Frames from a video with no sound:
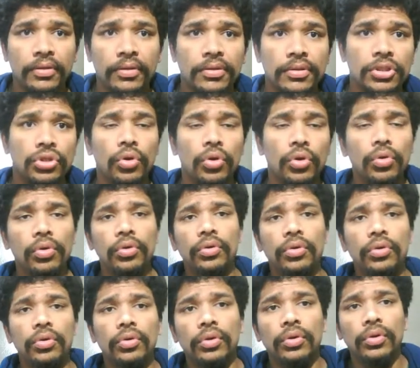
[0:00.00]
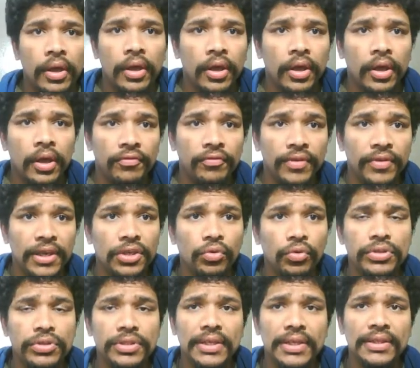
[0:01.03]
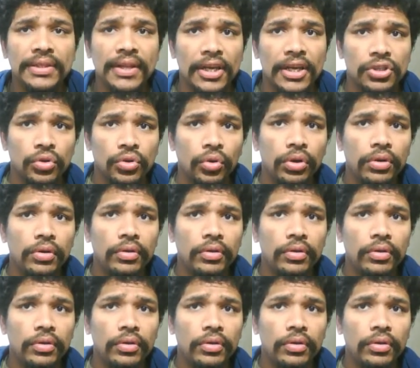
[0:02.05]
So we use the threshold.